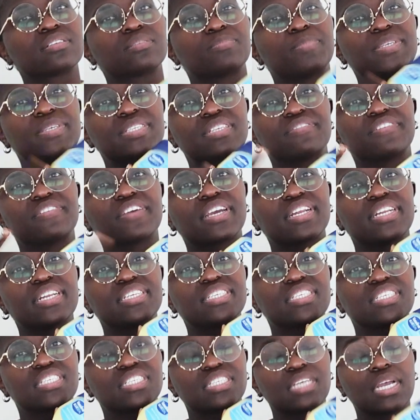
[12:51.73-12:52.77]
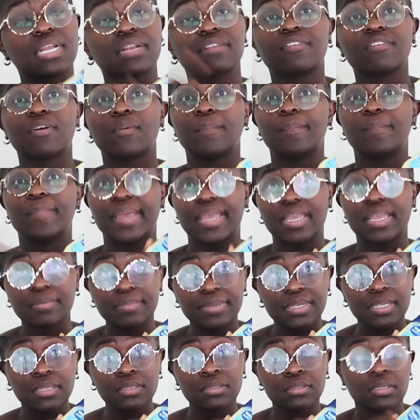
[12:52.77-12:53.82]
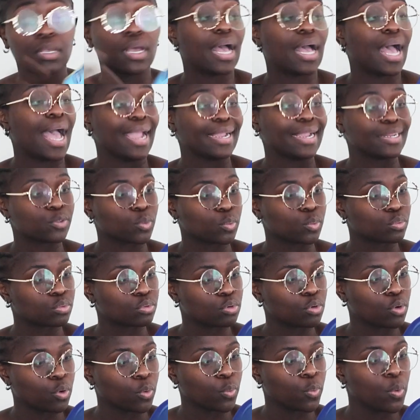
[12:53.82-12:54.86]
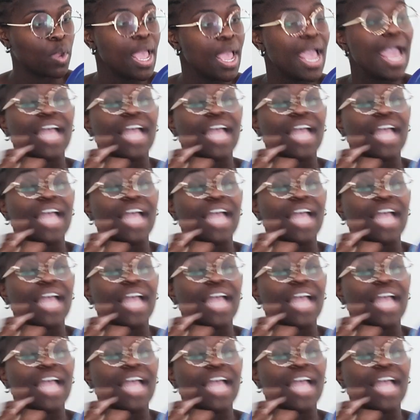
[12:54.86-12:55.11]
specifically designed for babies? I don't know.